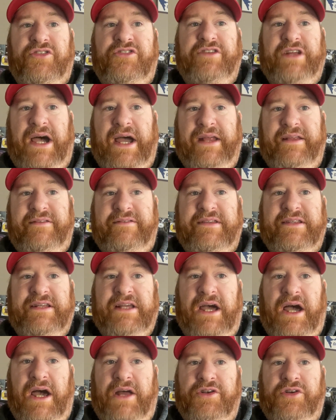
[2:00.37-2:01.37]
dynasty
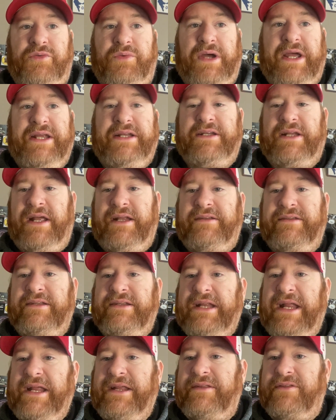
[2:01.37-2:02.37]
got underway in
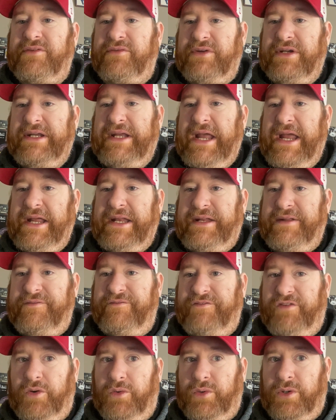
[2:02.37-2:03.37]

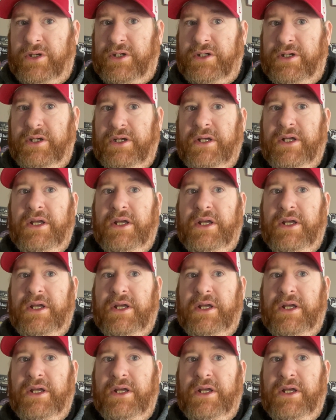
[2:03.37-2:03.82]
1983-84